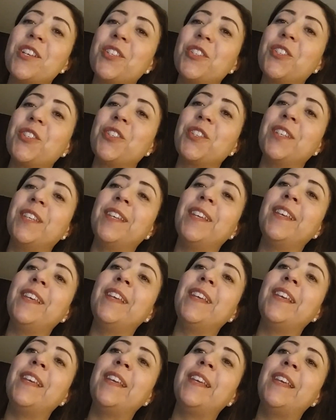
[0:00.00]
She
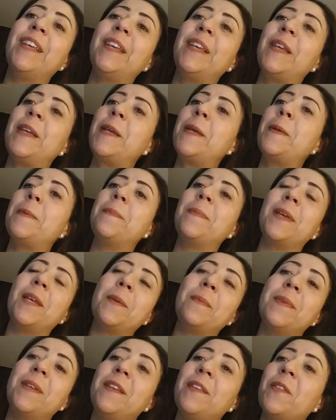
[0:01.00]

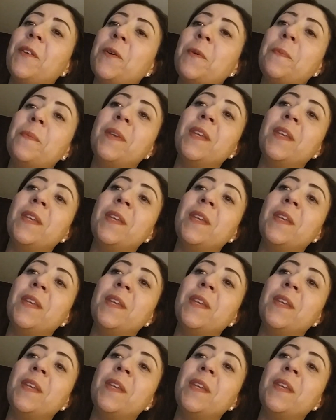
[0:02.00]
may be the